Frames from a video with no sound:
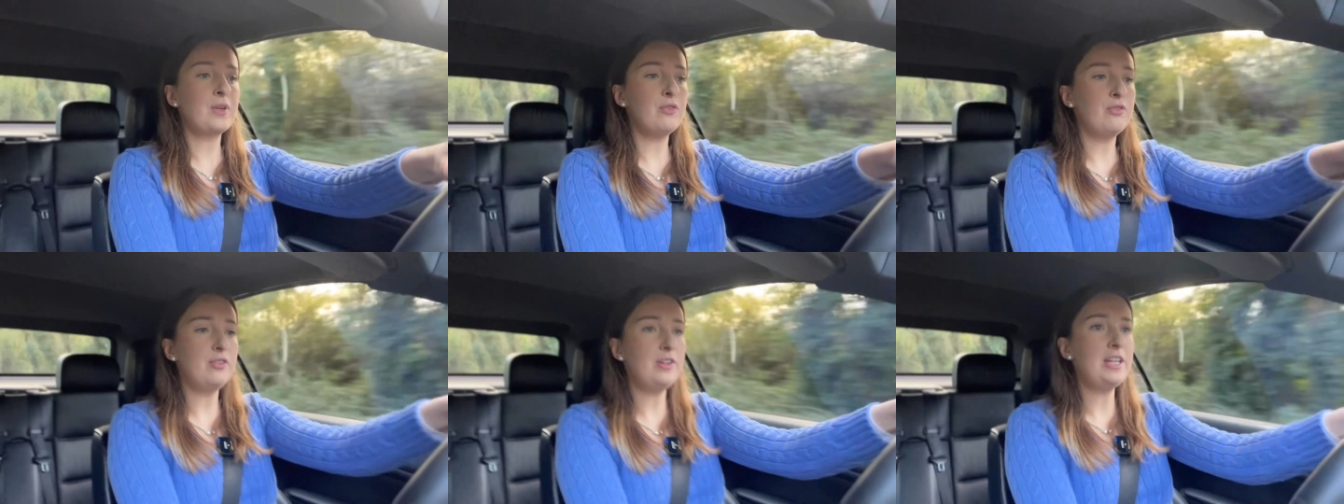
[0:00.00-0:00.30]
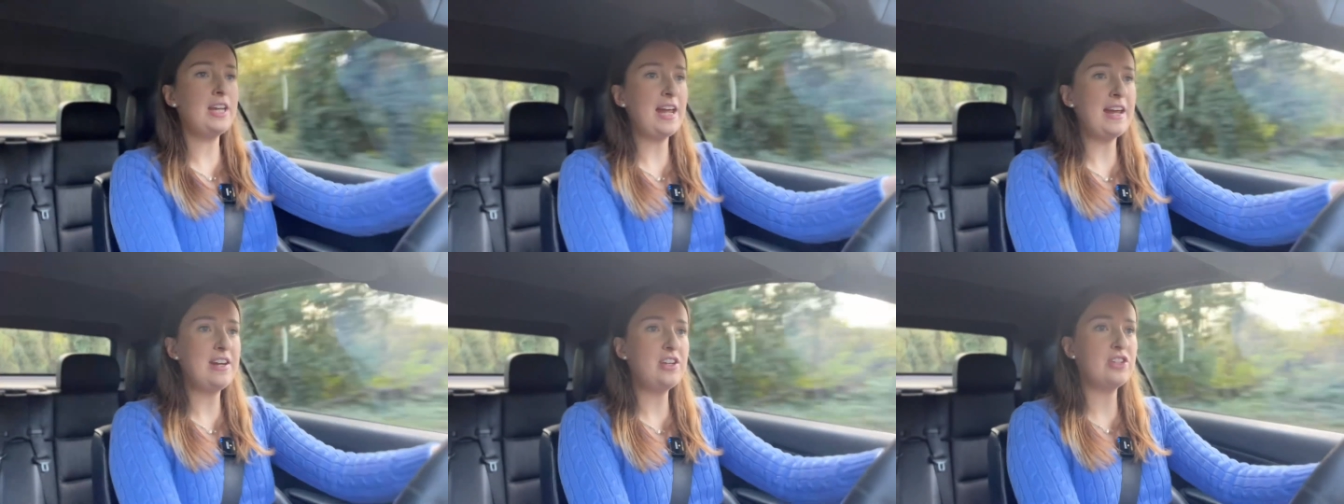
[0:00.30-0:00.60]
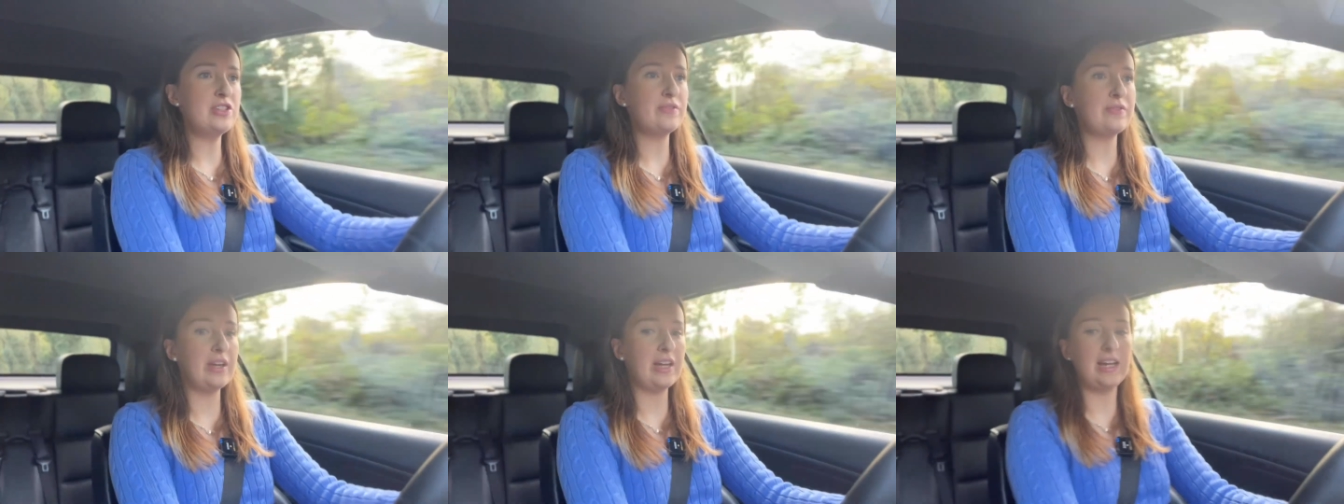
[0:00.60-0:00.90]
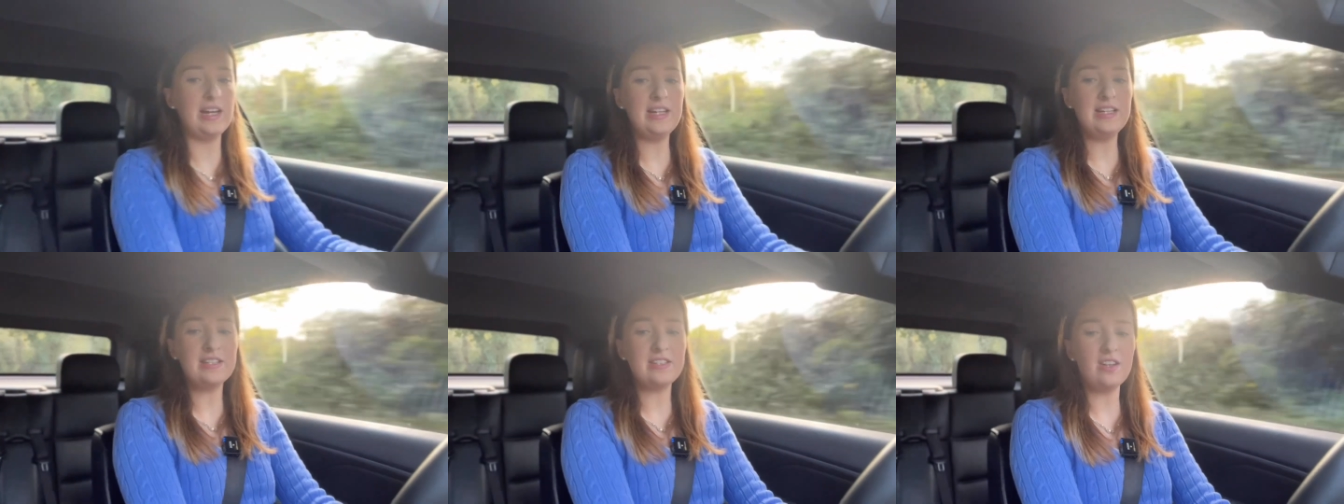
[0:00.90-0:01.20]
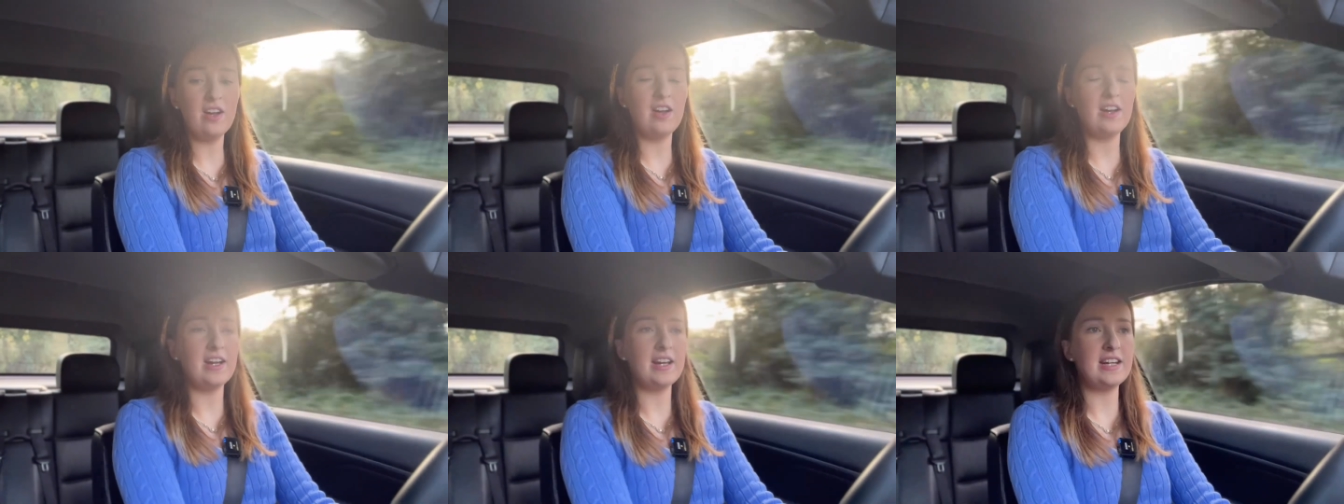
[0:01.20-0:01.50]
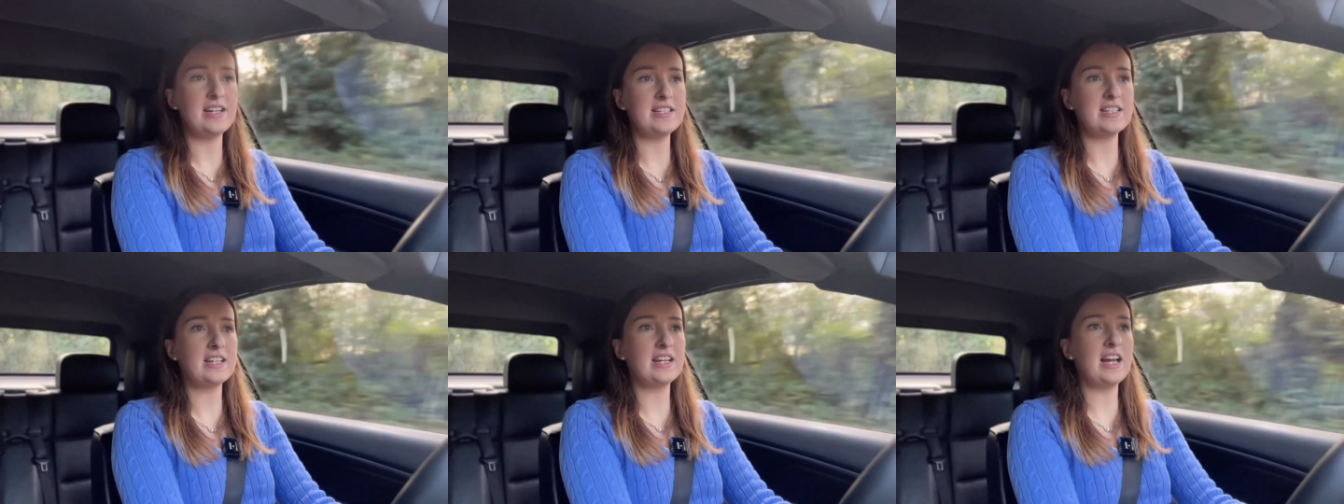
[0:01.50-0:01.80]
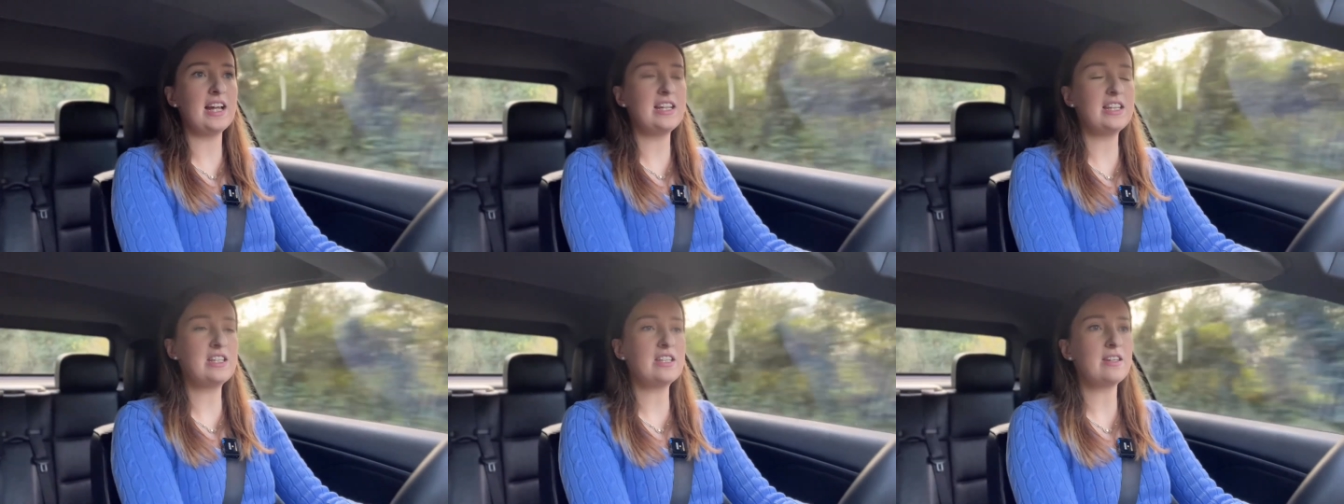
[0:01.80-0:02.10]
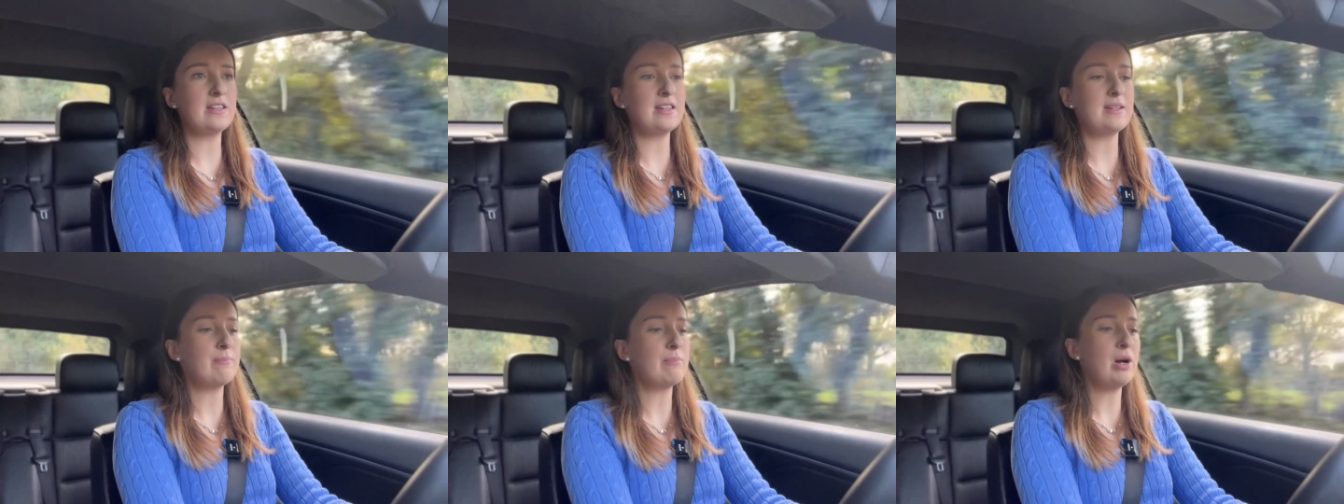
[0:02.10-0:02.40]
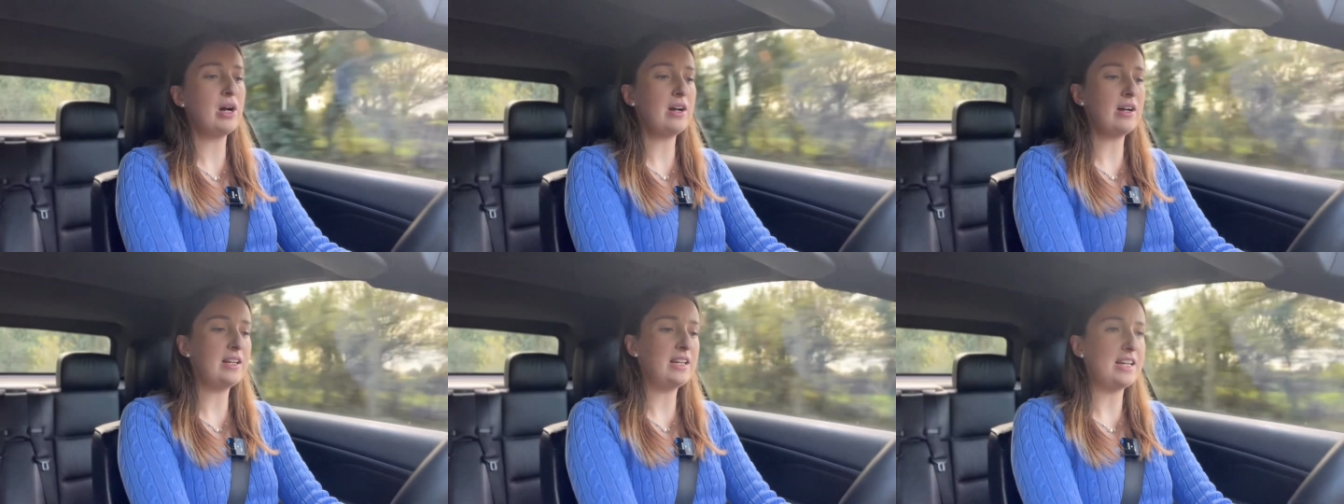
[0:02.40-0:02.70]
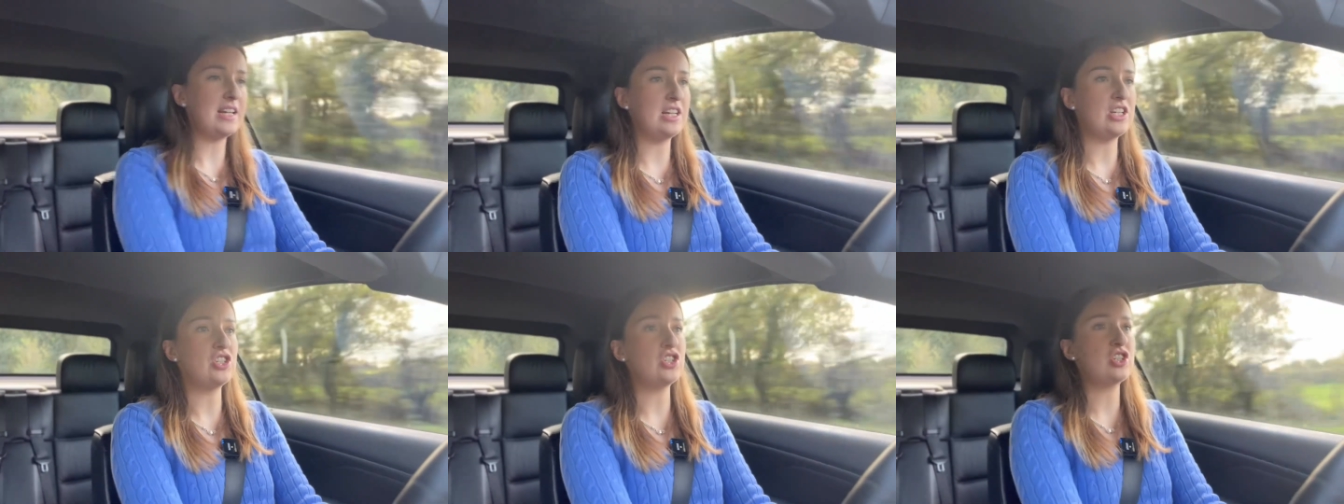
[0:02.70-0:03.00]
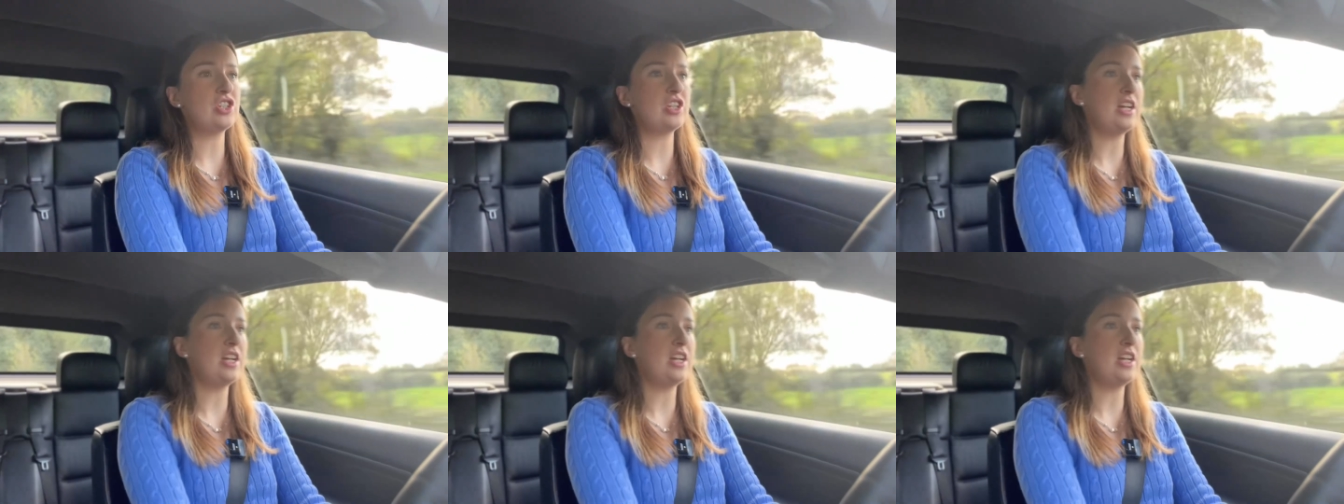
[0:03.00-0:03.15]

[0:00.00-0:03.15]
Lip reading: for the age of it inside and the mileage,